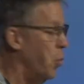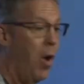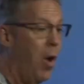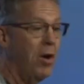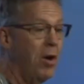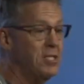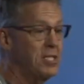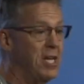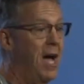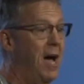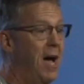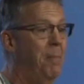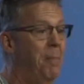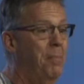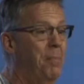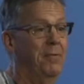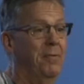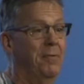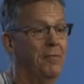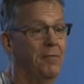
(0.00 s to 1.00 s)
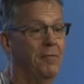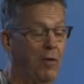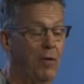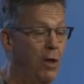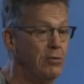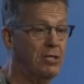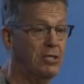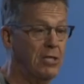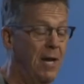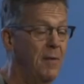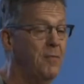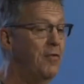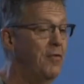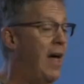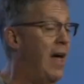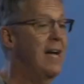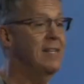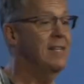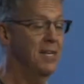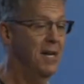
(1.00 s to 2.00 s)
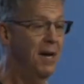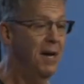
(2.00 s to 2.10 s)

he walks up, floats up, flies